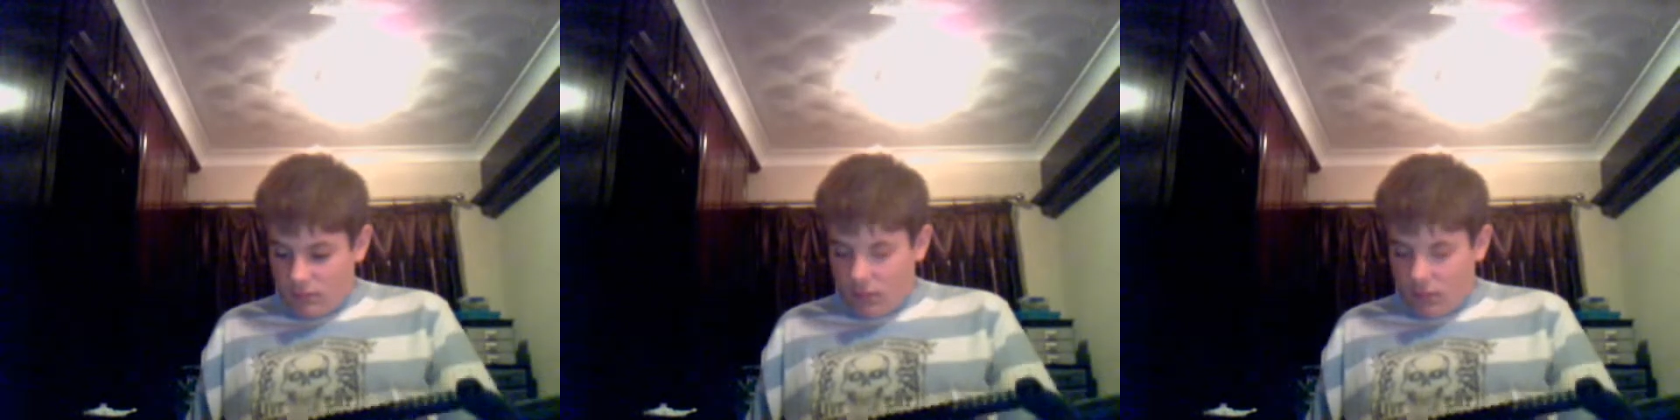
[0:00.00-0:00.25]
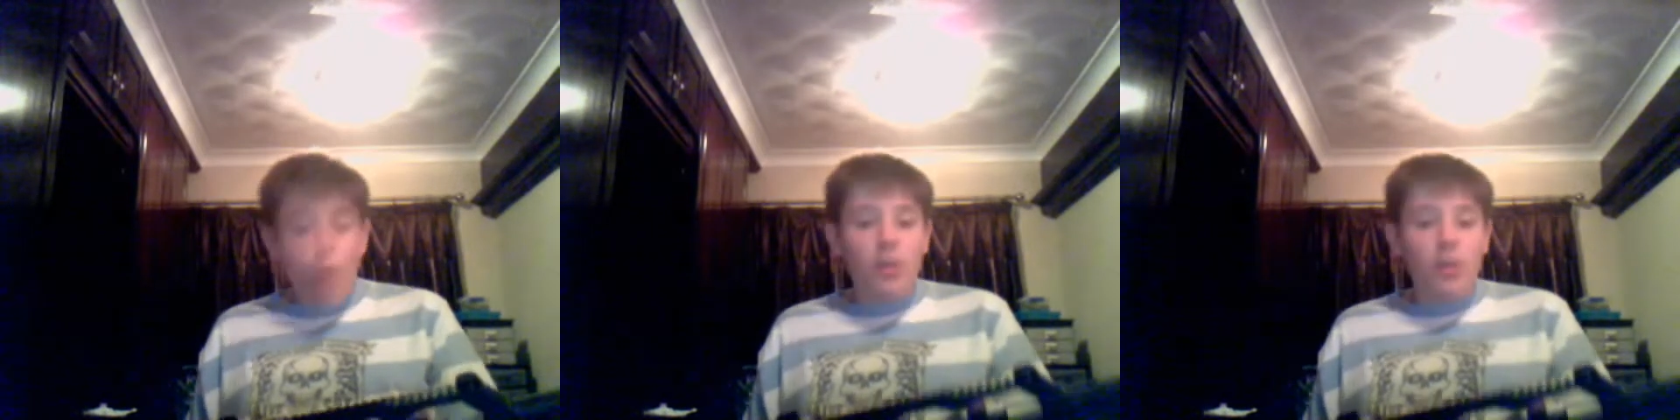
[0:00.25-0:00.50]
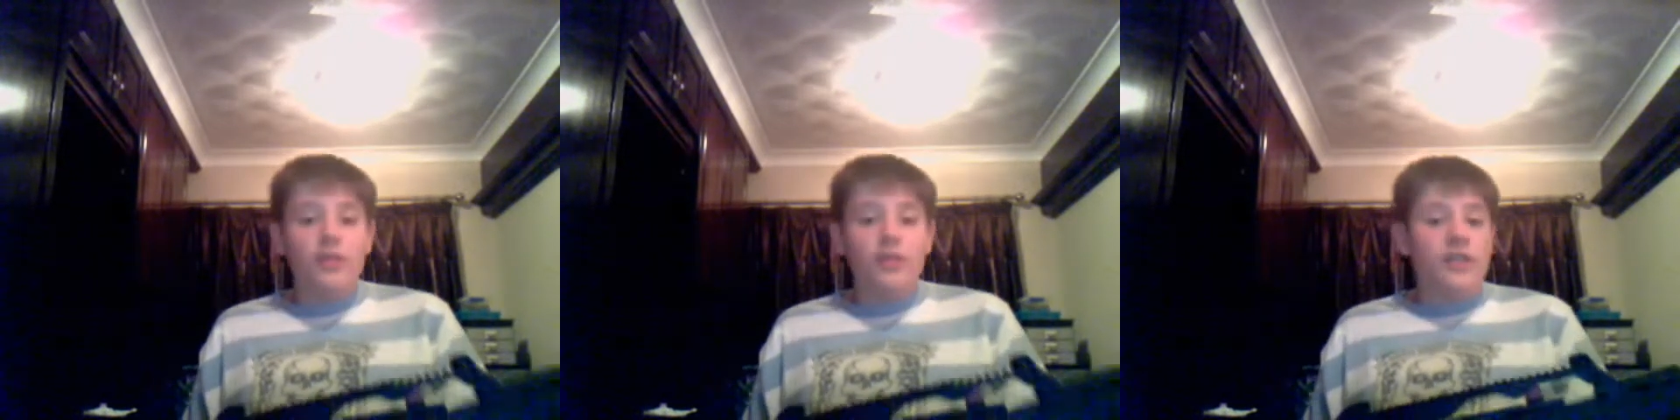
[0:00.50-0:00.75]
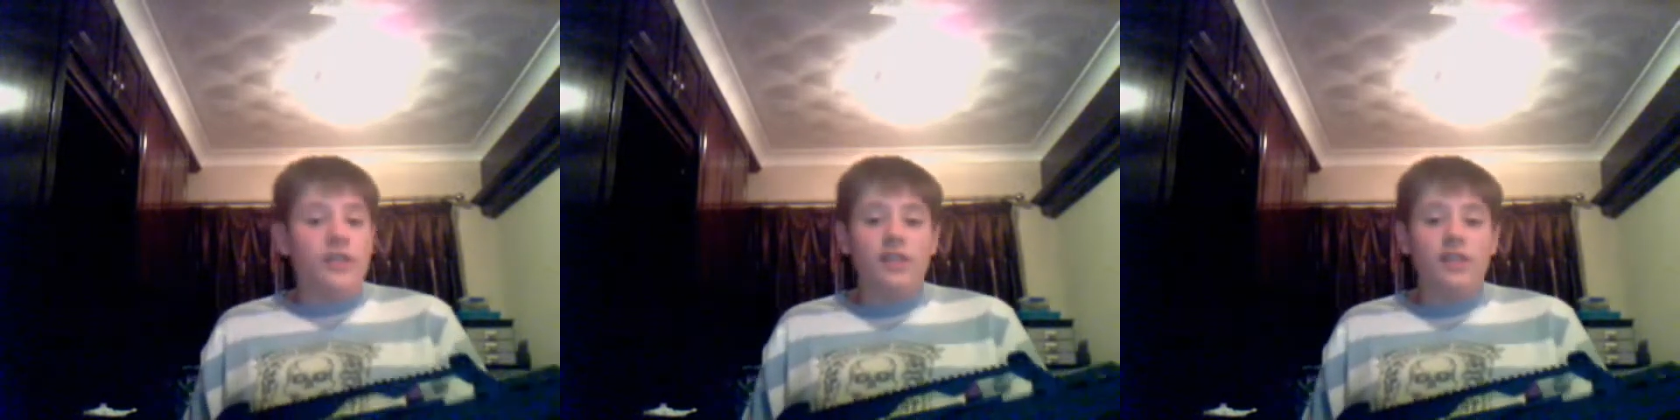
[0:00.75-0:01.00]
All my
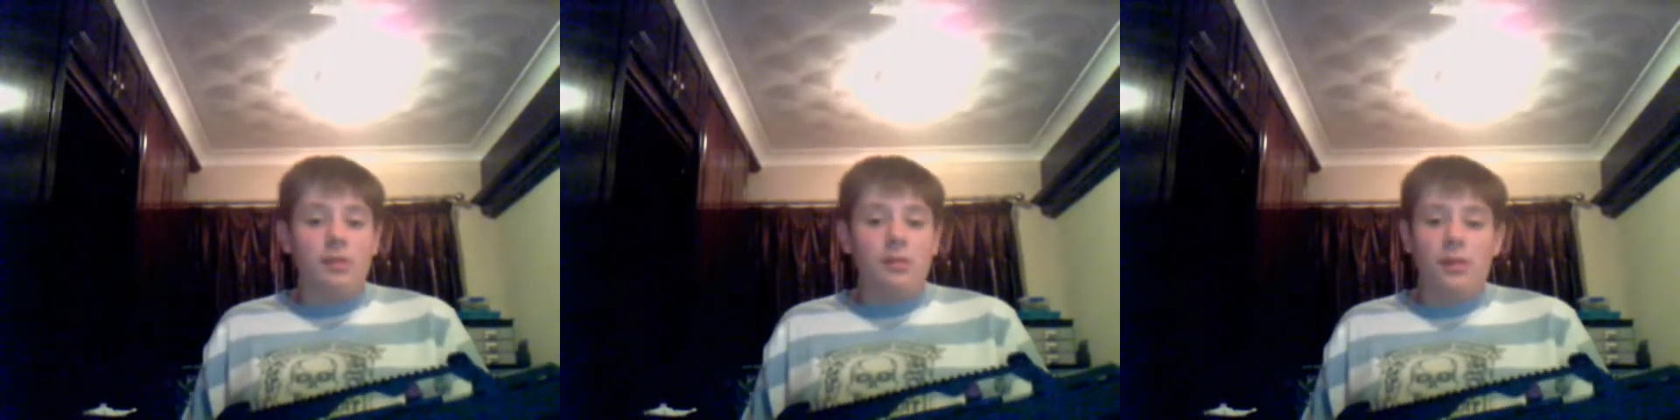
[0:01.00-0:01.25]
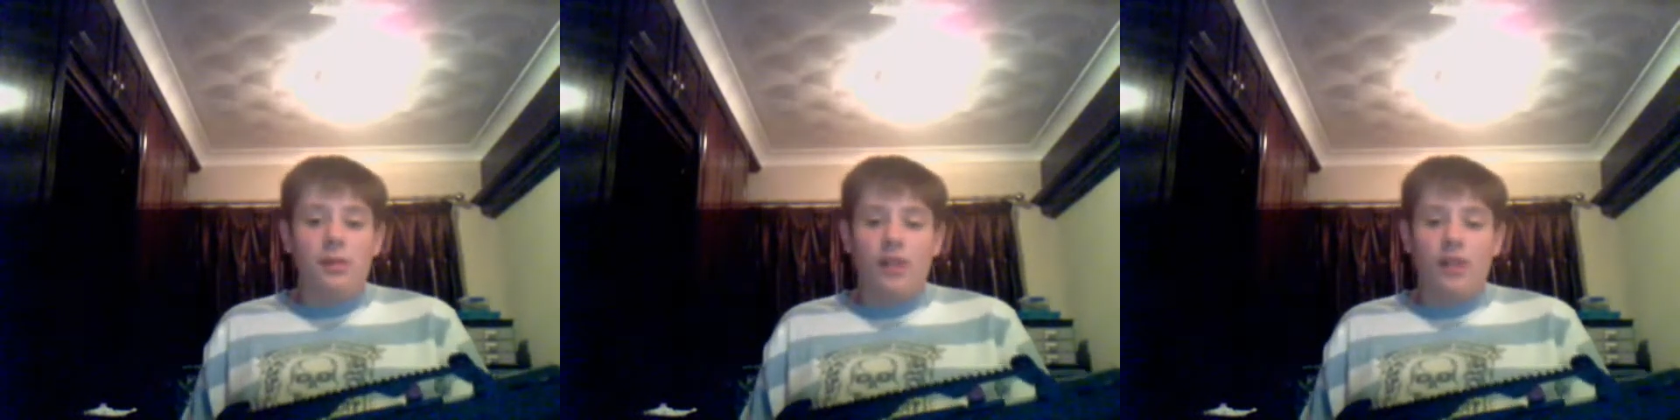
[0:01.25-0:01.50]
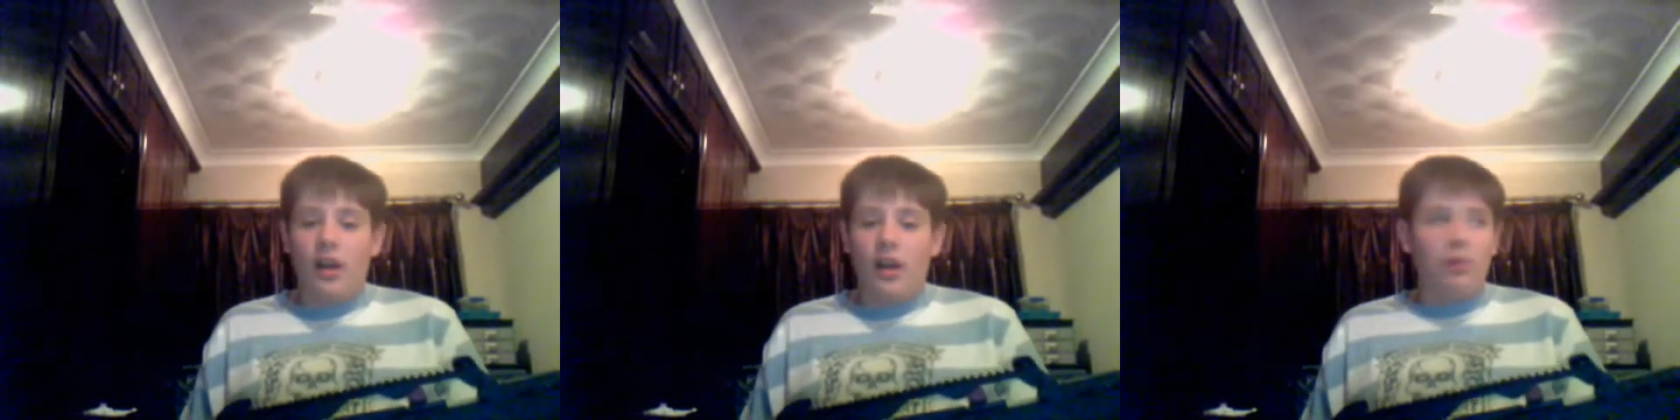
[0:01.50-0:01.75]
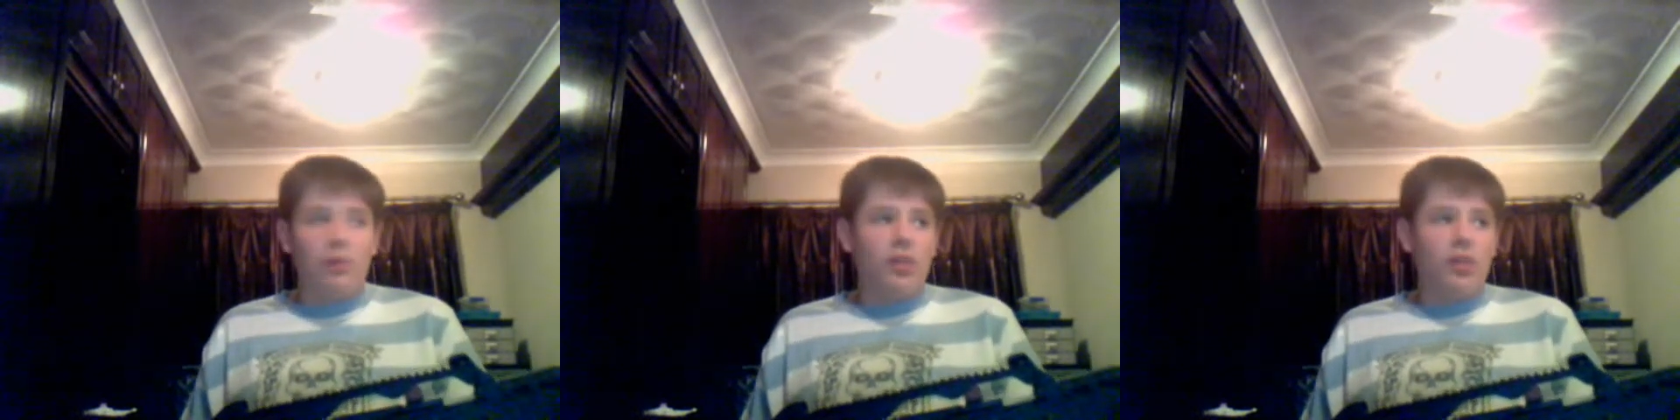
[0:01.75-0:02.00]
guns have 6mm. I
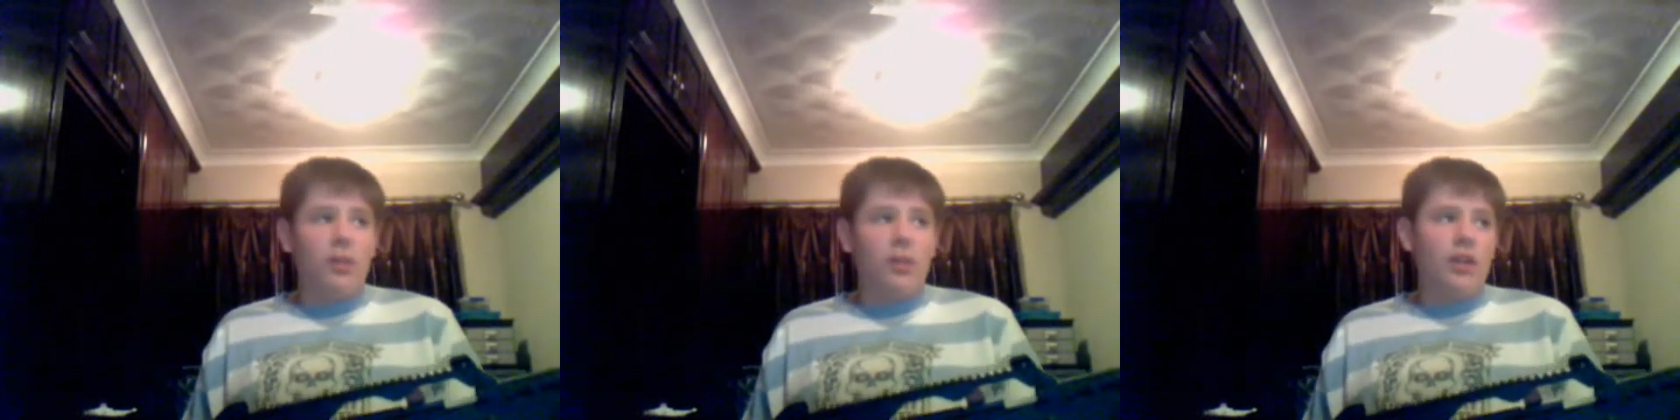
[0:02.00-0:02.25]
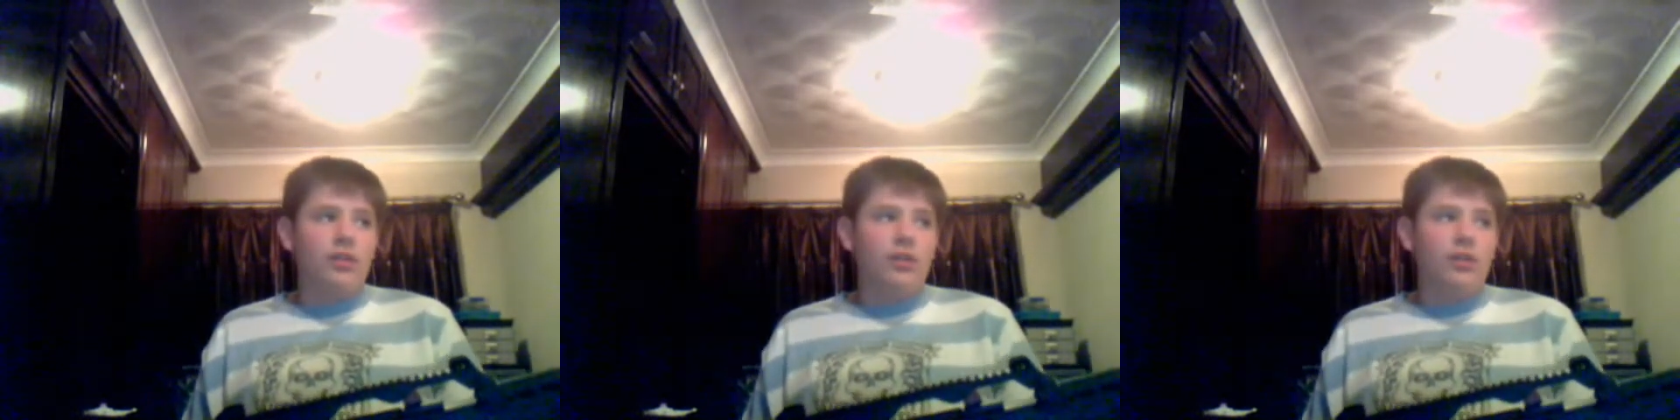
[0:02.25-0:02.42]
would not buy a gun